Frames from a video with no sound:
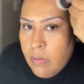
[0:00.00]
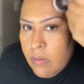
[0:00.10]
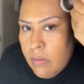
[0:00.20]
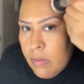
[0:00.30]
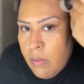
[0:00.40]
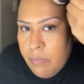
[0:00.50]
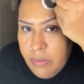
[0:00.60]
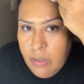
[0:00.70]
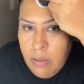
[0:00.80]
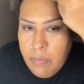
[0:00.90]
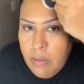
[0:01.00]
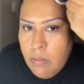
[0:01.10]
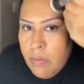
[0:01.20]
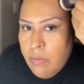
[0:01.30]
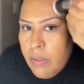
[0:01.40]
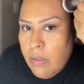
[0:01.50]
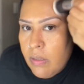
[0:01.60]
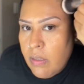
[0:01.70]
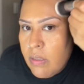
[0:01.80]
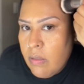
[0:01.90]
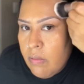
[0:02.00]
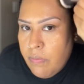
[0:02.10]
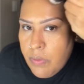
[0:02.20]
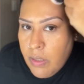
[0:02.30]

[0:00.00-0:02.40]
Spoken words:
I bring it up a little bit over here because of the forehead.